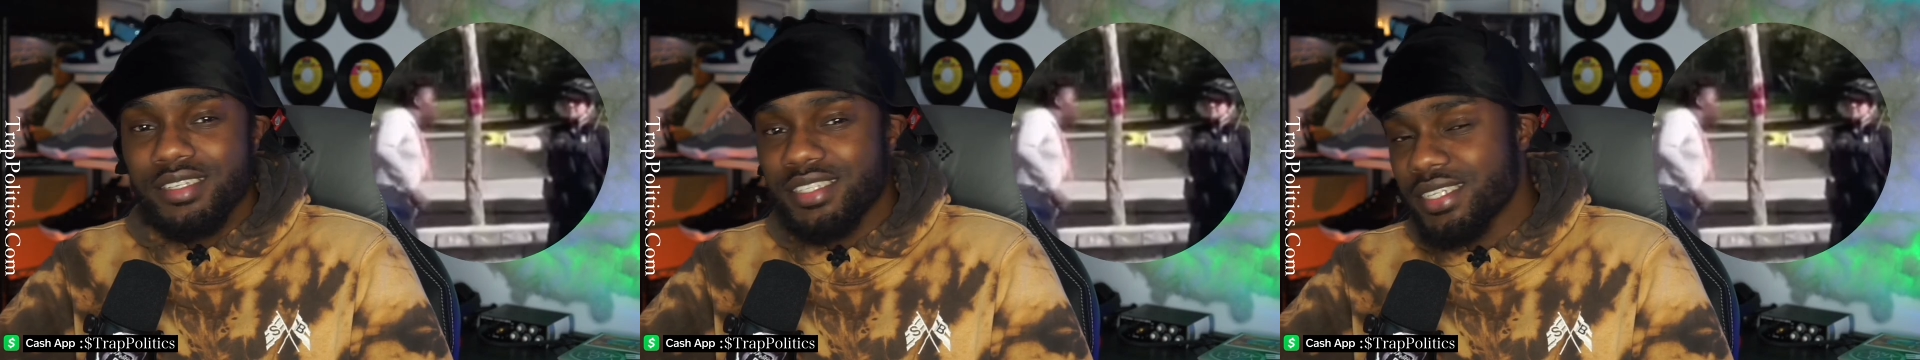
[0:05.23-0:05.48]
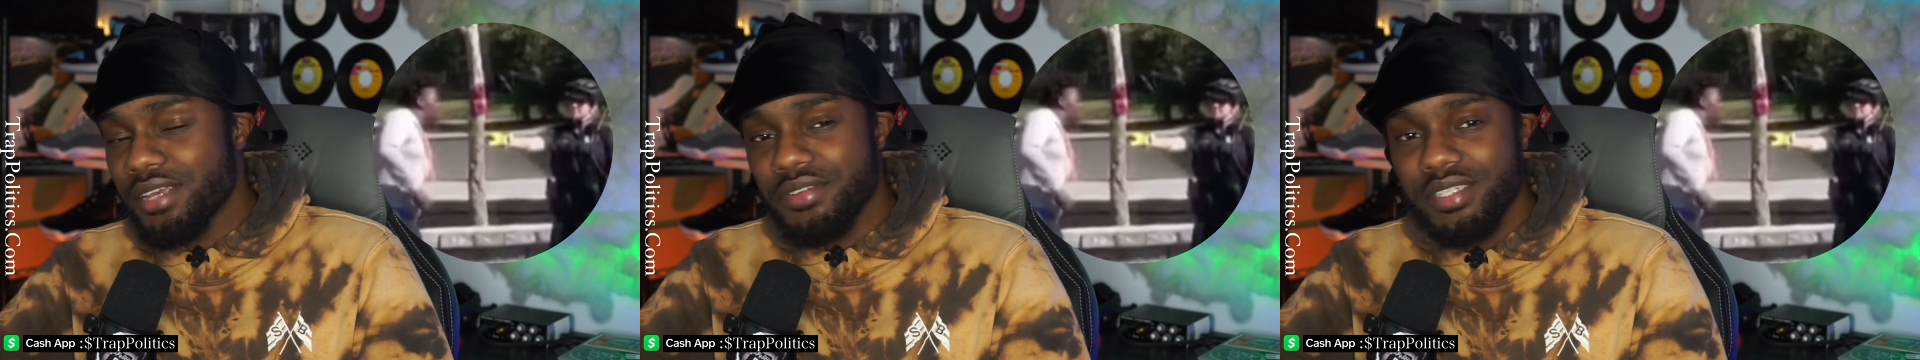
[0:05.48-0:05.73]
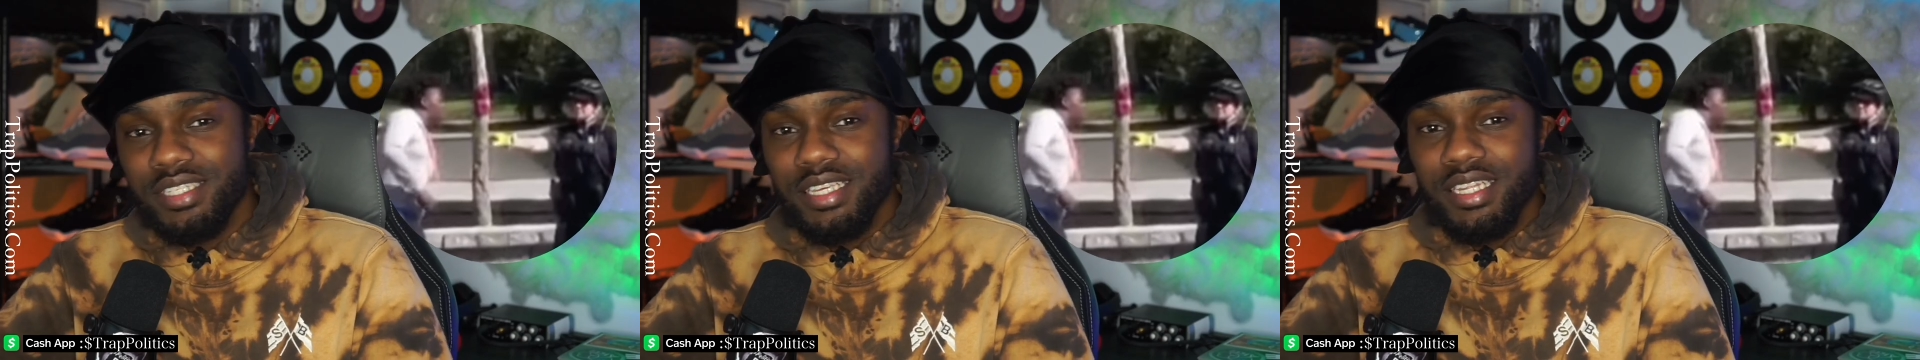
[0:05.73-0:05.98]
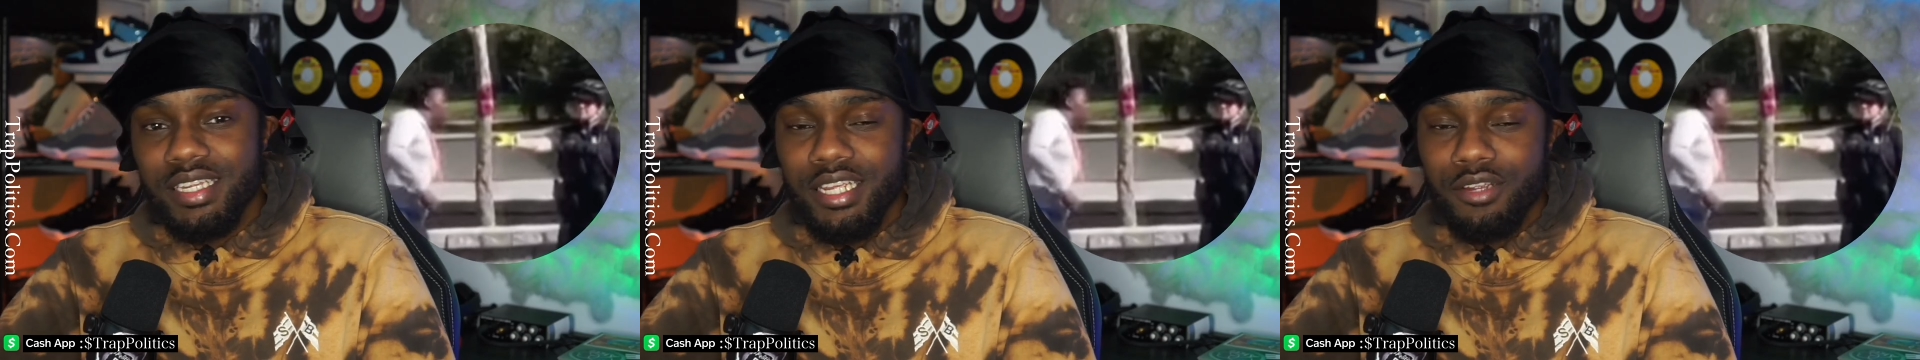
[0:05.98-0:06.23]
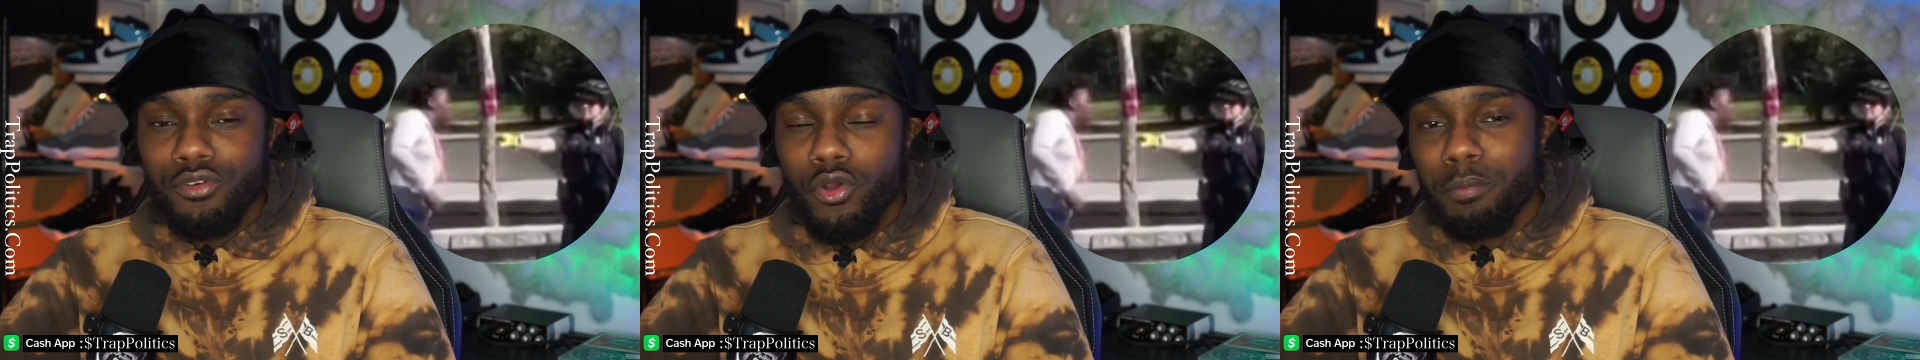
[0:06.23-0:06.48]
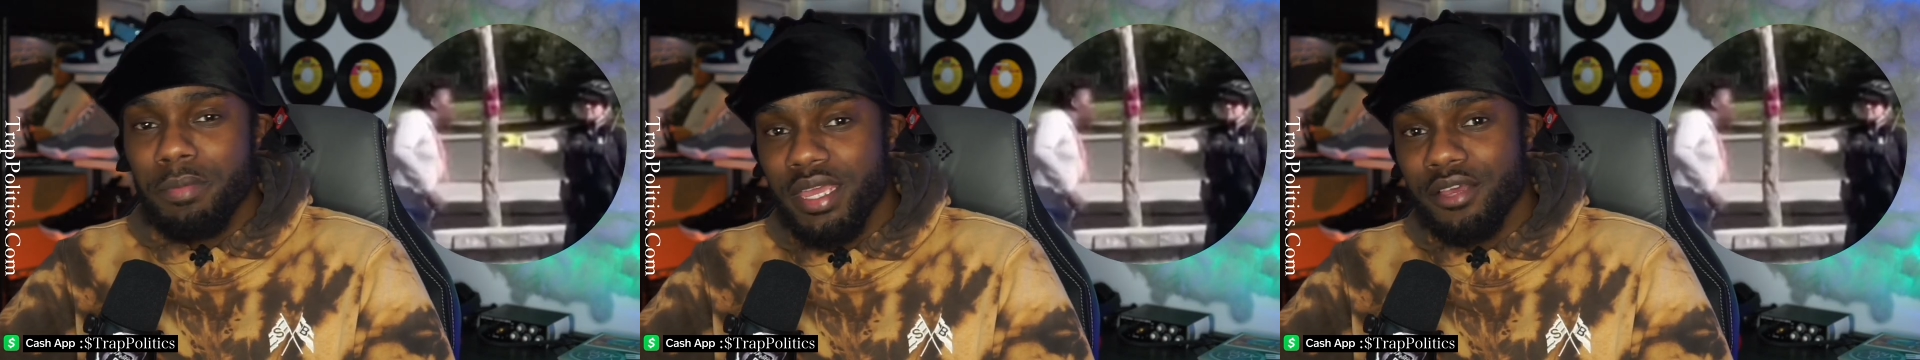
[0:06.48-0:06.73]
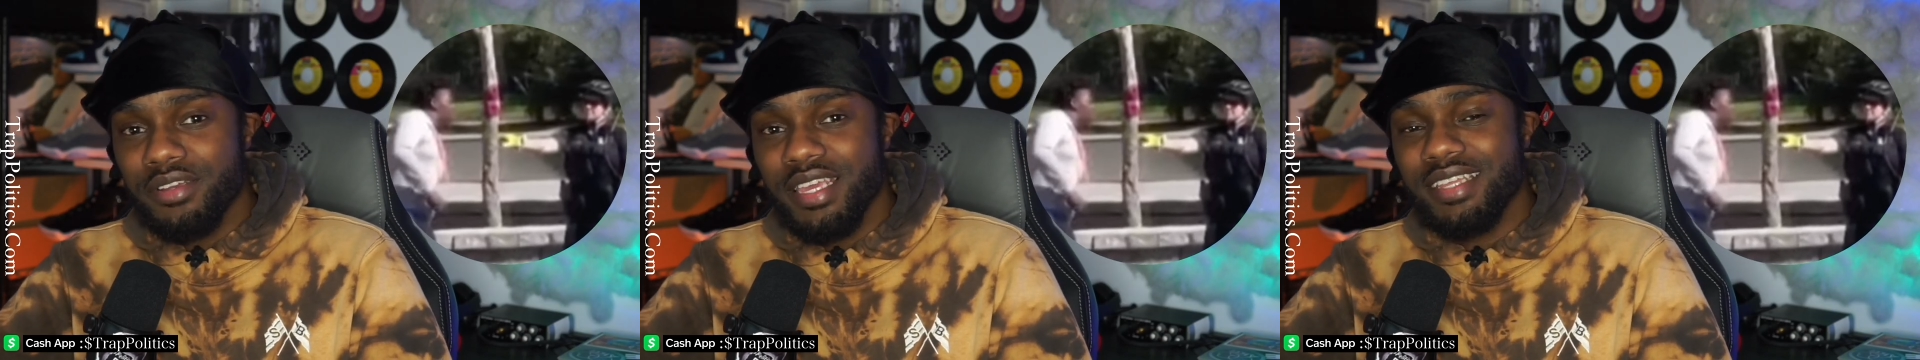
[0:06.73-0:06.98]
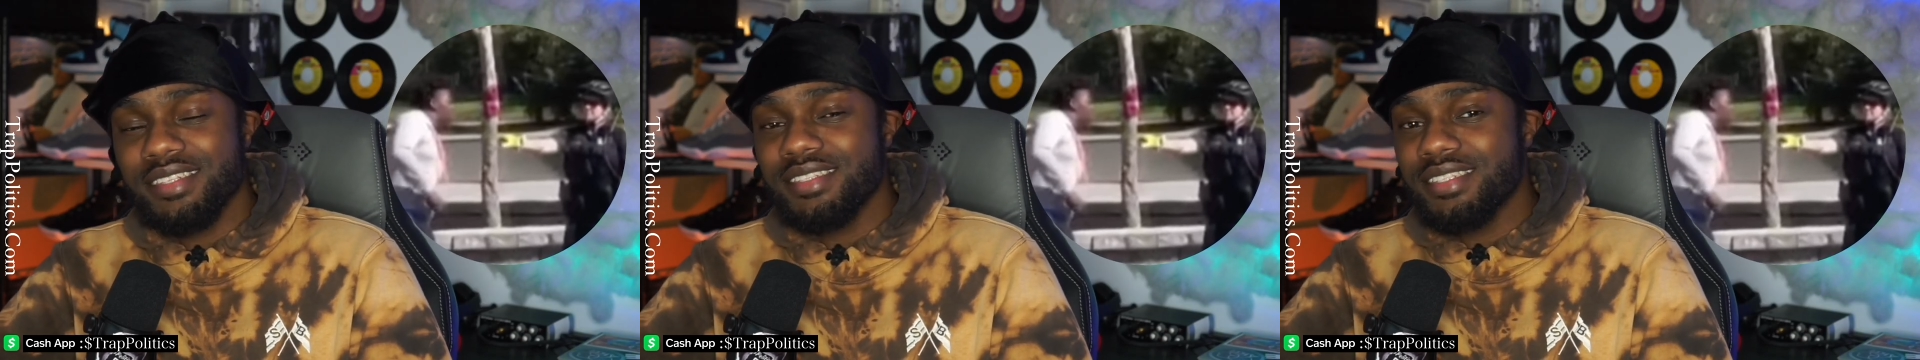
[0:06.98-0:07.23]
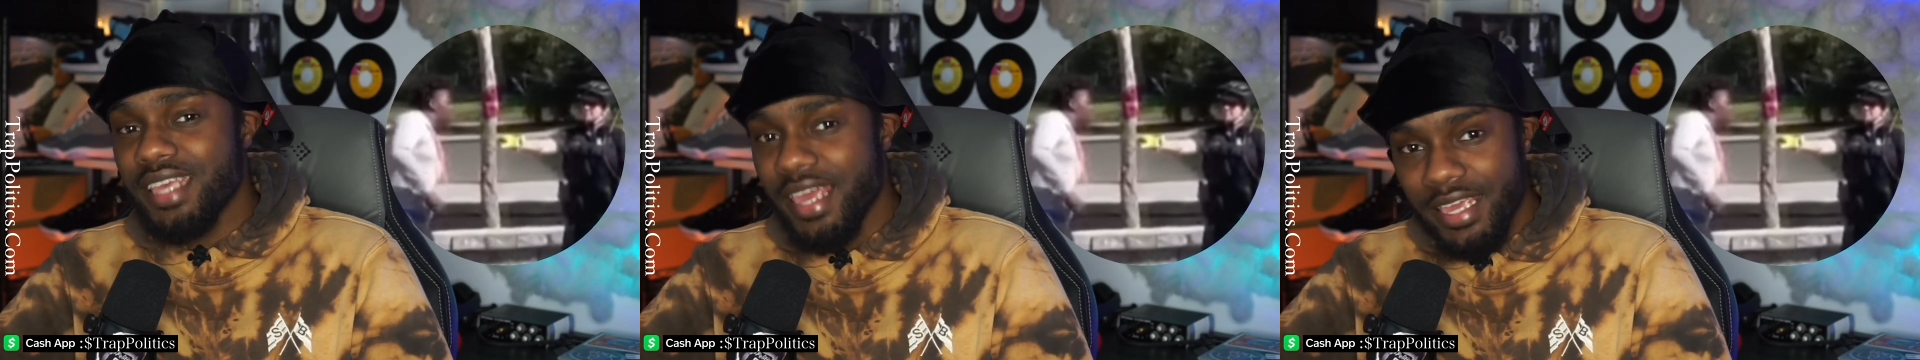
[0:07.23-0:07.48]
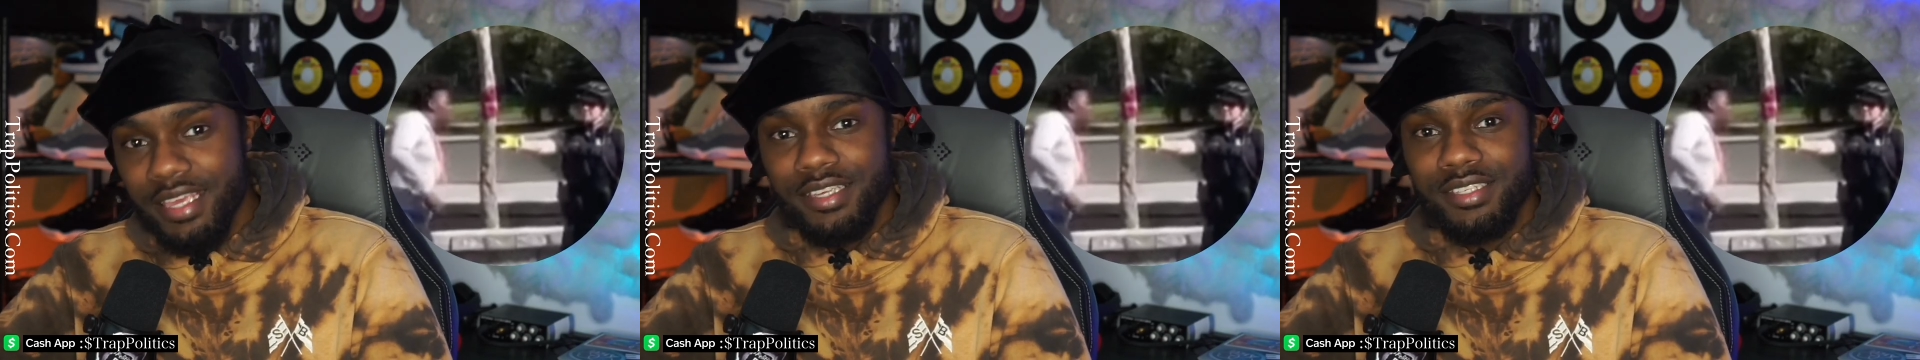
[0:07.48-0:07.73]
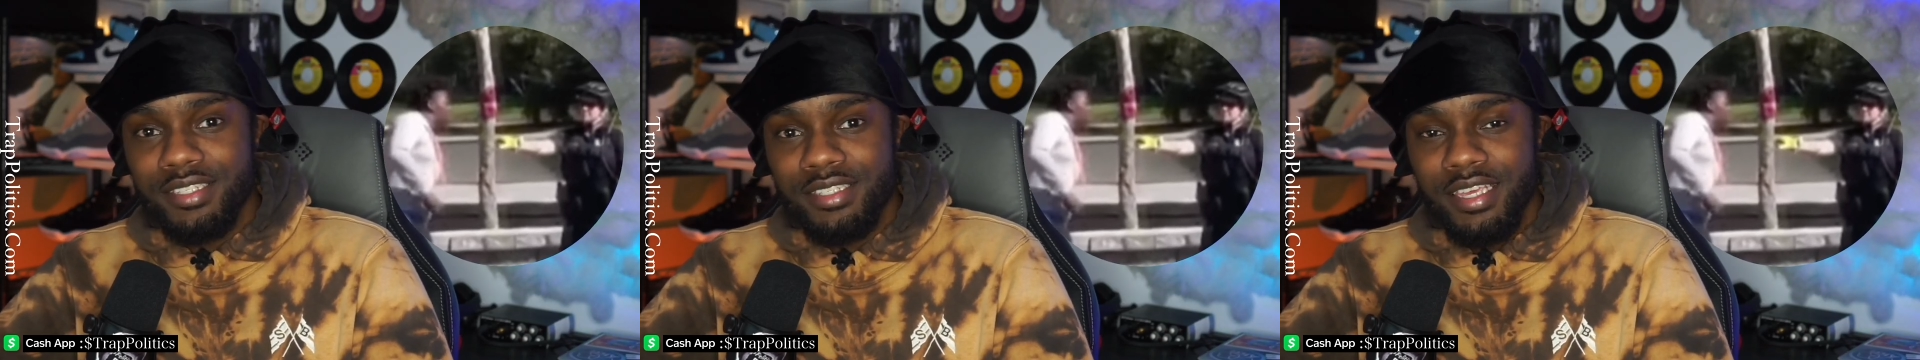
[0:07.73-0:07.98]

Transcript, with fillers: 17 year old male getting tased,